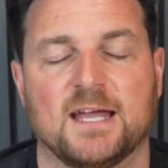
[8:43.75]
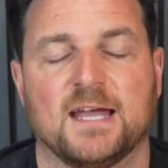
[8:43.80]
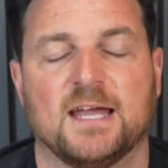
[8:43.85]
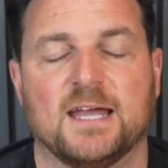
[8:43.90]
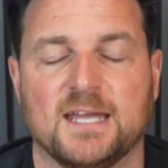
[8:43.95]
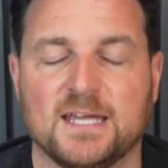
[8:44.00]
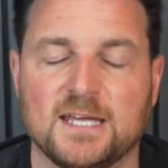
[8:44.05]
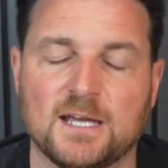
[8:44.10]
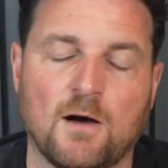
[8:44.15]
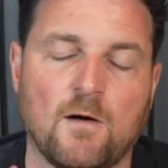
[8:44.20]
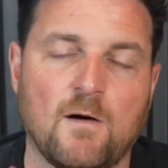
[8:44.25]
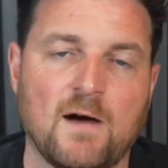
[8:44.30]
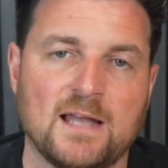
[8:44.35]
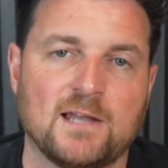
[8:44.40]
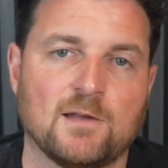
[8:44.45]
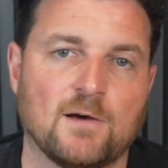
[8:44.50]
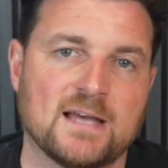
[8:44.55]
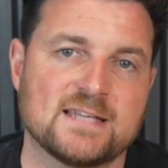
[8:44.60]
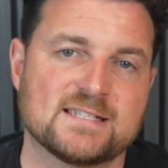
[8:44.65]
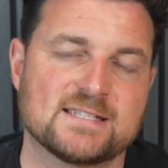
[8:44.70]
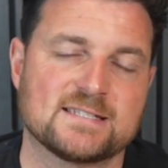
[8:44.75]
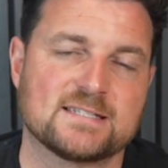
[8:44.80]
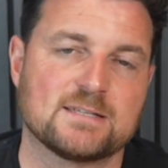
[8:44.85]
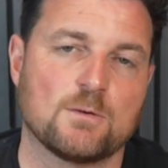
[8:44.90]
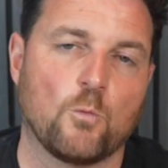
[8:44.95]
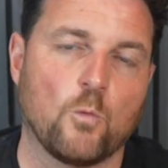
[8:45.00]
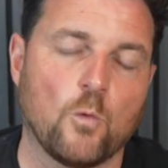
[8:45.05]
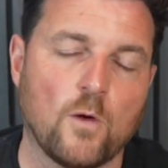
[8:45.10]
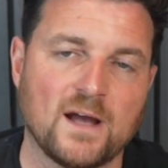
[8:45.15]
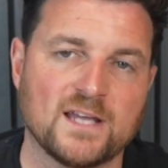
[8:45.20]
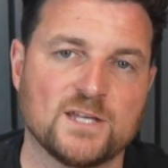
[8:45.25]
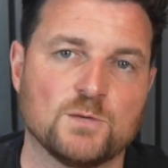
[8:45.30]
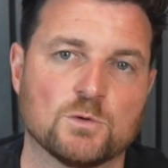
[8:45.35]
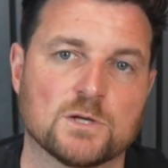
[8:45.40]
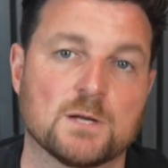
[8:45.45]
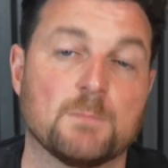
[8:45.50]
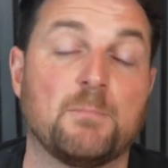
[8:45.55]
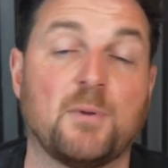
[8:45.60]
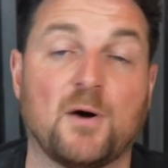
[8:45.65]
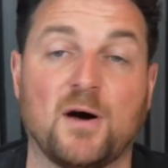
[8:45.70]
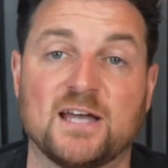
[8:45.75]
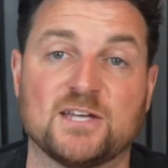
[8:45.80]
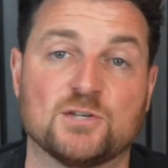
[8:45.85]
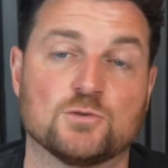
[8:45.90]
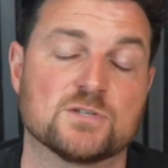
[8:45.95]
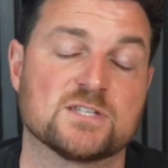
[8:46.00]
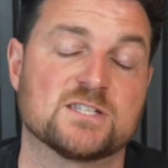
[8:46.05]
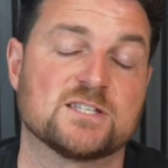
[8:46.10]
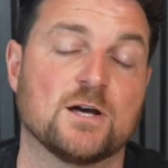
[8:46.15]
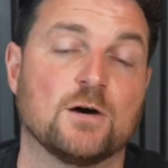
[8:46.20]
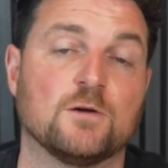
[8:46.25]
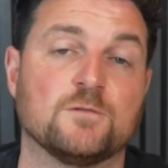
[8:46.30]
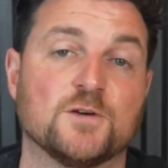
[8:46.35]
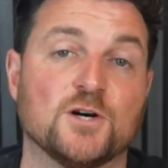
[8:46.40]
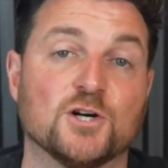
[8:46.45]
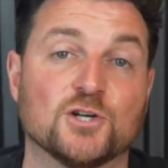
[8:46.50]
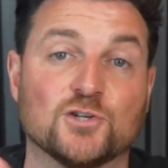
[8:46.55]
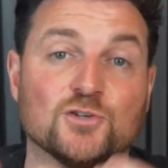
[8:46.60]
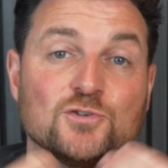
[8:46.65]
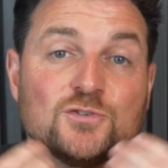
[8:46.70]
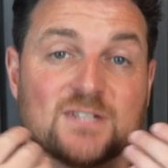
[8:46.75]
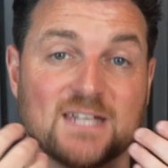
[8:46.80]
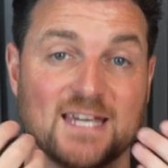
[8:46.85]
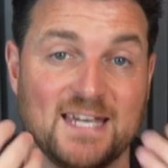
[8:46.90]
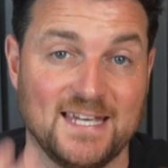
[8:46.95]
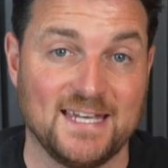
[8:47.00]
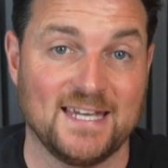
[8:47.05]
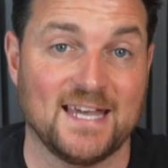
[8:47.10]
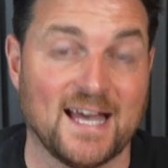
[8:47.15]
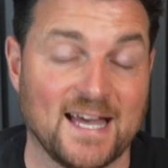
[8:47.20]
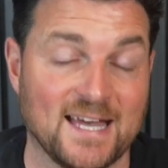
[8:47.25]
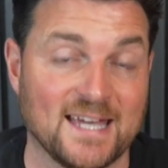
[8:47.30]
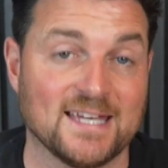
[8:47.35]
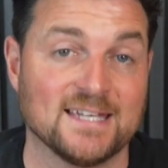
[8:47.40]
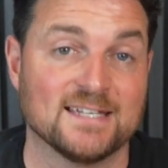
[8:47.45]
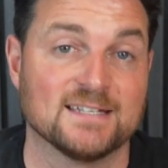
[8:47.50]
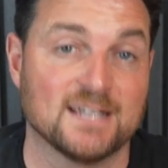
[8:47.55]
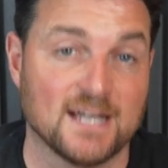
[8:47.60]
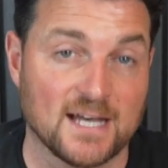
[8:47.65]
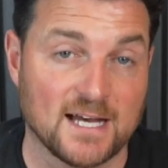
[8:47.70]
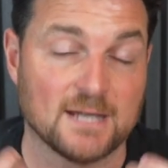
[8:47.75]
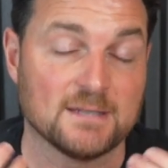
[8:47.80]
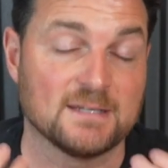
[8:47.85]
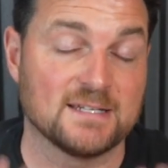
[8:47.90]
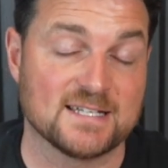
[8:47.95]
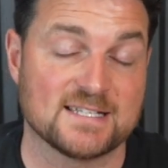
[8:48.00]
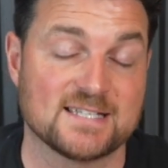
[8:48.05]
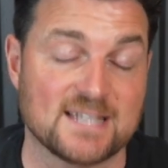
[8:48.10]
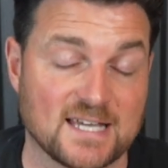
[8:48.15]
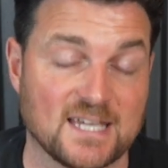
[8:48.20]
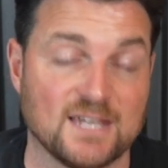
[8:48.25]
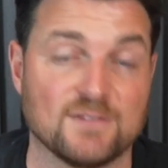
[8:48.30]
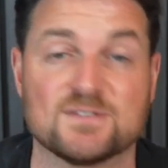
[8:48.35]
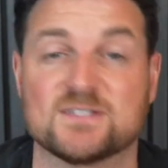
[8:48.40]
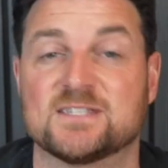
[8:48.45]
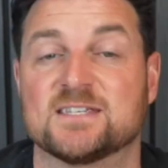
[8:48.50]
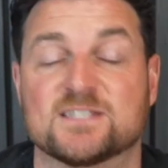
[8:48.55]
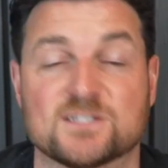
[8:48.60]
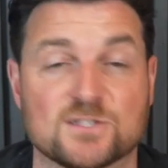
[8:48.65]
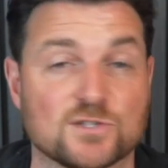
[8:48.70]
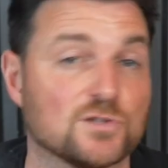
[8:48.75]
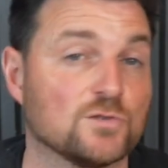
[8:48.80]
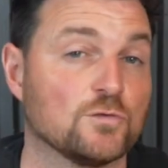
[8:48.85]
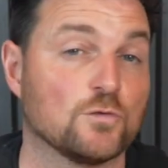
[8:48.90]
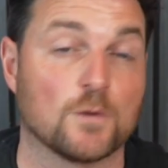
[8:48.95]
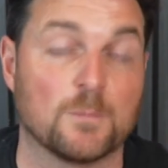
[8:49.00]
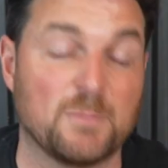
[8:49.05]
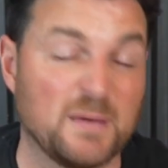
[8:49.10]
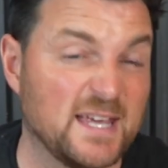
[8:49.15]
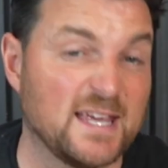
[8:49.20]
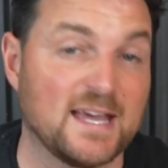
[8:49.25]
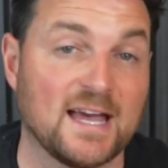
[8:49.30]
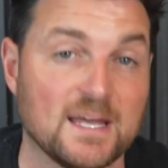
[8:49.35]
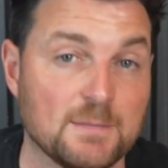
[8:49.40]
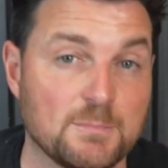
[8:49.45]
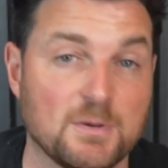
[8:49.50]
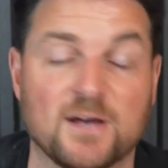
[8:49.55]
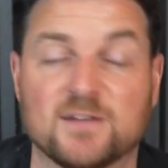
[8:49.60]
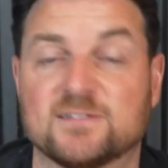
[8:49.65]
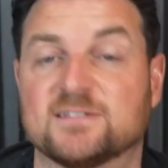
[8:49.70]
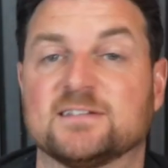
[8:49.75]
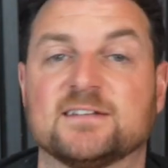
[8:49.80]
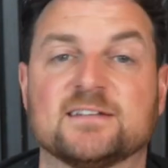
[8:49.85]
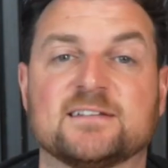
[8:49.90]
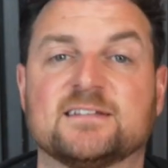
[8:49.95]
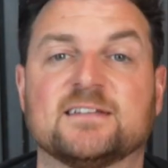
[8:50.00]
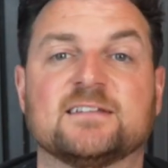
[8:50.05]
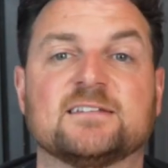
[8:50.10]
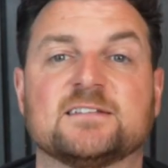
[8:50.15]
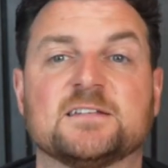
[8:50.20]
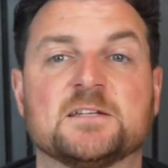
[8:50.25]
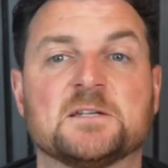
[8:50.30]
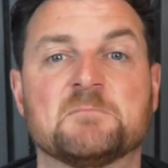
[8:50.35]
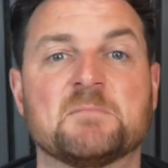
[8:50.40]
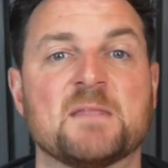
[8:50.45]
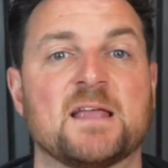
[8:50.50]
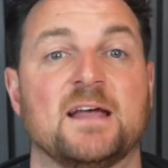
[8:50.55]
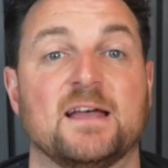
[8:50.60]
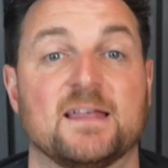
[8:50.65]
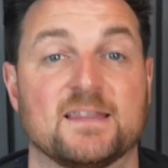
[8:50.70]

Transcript: He highlights why you want to buy yourself a good EA, an executive assistant, or a PA, personal assistant.